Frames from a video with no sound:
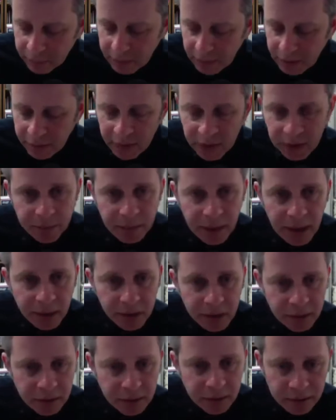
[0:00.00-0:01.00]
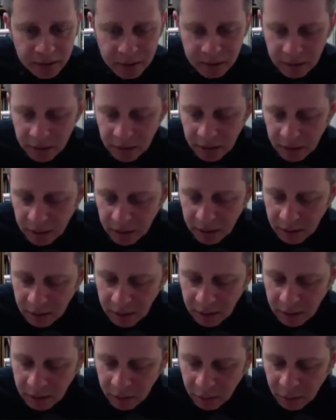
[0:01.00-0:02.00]
In the Americas,
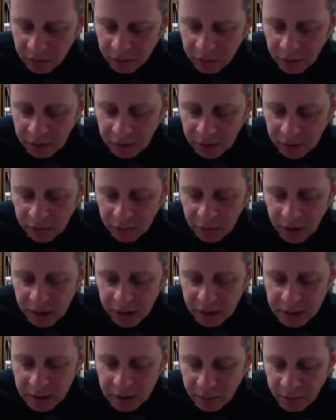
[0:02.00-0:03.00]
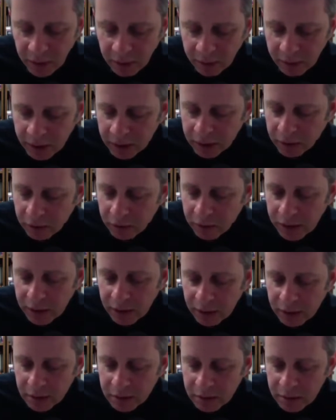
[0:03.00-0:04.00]
we find vast public
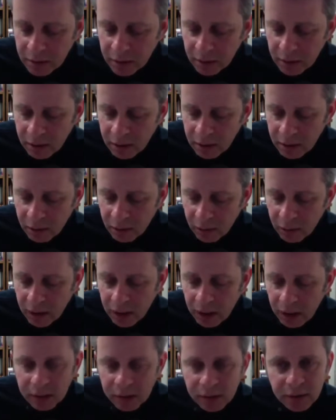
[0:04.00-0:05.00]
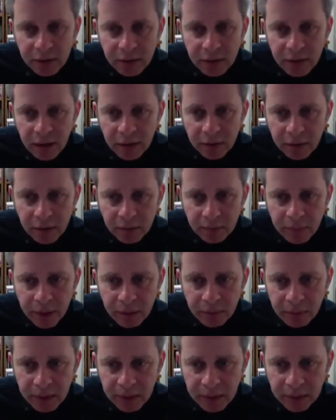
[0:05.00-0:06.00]
arenas where hunter-gatherer
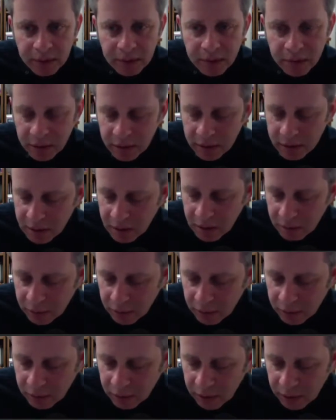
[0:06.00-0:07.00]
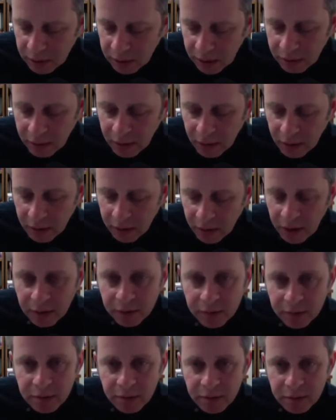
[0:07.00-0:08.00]
publics assembled in their
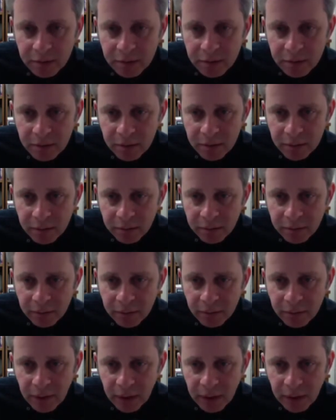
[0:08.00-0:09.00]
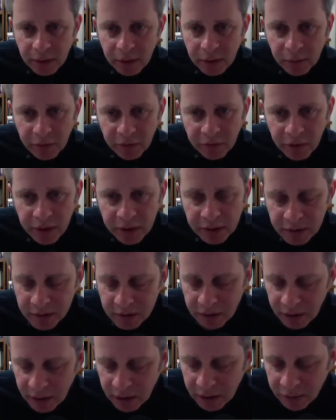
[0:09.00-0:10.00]
thousands. We find
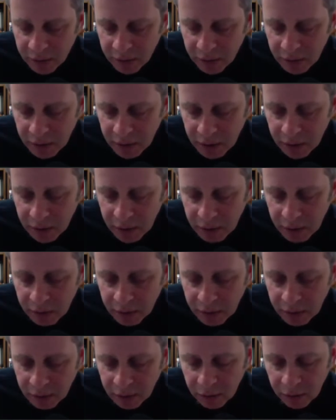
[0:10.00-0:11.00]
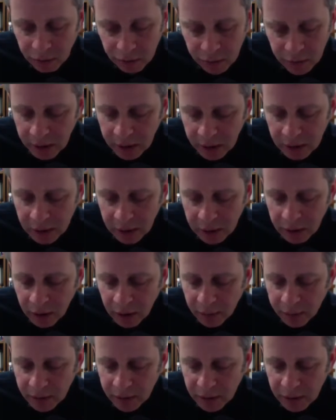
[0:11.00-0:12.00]
slavery already
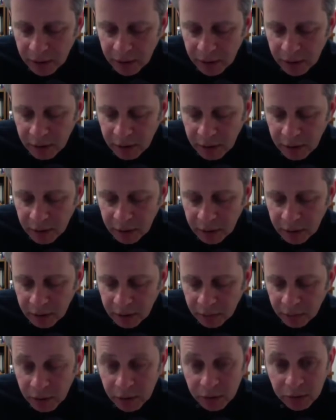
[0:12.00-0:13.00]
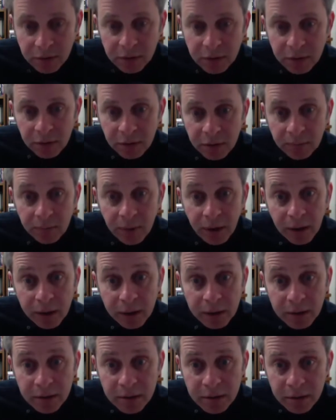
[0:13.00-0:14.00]
adopted, but also
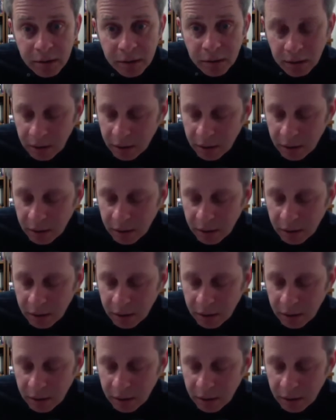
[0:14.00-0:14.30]
abolished